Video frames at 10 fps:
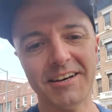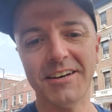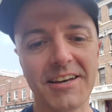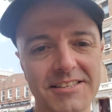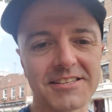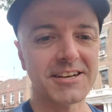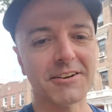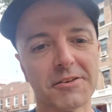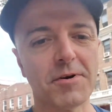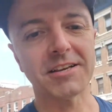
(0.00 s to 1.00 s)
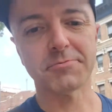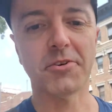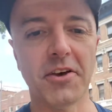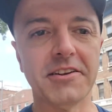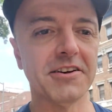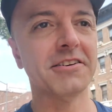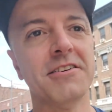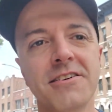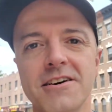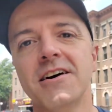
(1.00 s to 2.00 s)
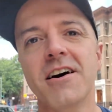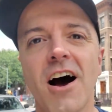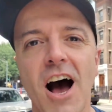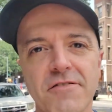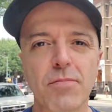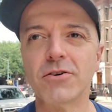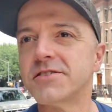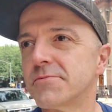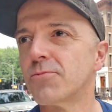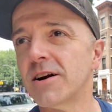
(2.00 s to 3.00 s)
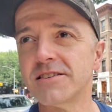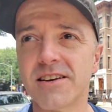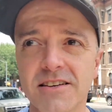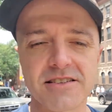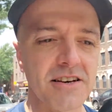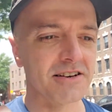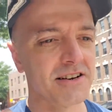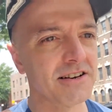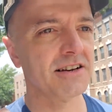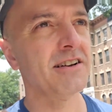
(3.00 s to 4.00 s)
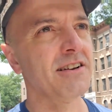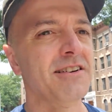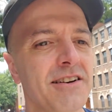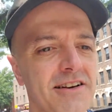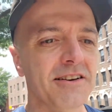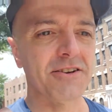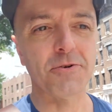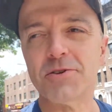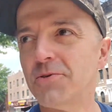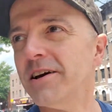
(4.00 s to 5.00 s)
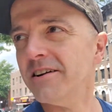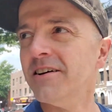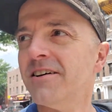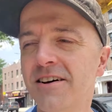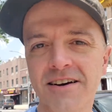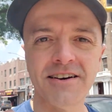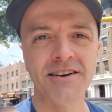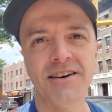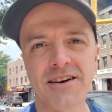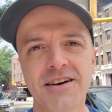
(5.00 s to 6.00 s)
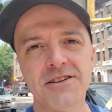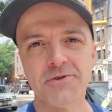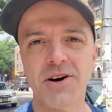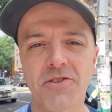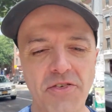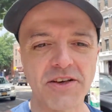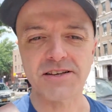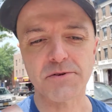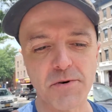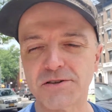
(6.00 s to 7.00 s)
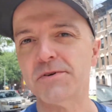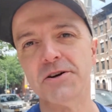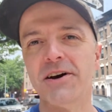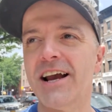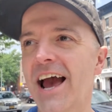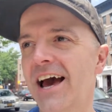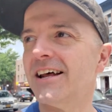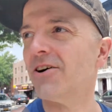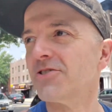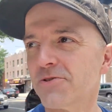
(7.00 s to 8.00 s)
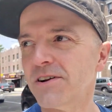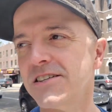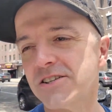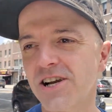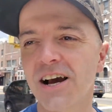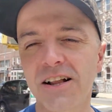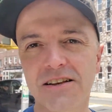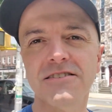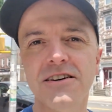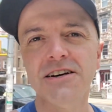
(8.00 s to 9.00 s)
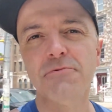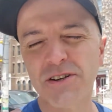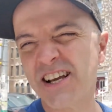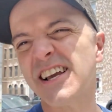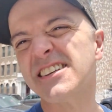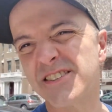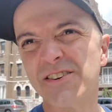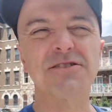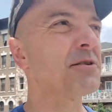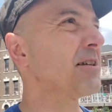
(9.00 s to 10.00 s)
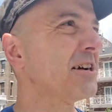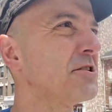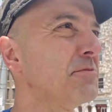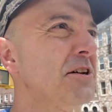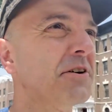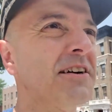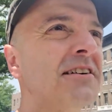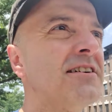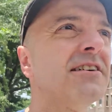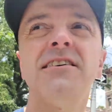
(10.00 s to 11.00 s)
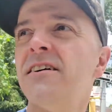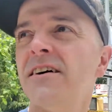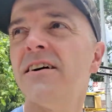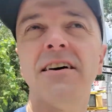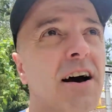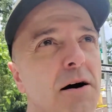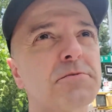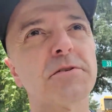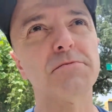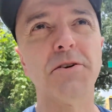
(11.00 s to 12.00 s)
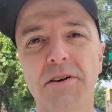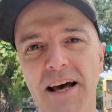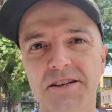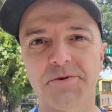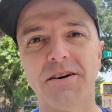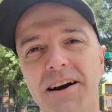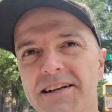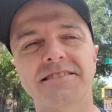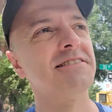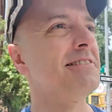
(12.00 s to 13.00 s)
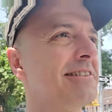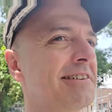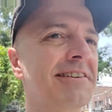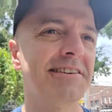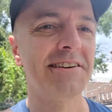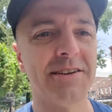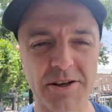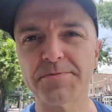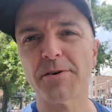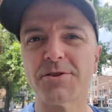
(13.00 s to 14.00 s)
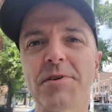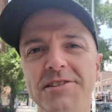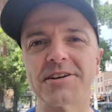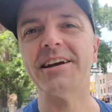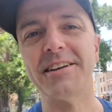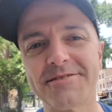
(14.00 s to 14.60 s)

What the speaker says: it's entirely possible that I've burned some brain cells, you know, between doing all the things I'm supposed to be doing and also raising a child, which I guess is also something I should be doing. I'm supposed to be doing that as well, right? You're supposed to raise your kids,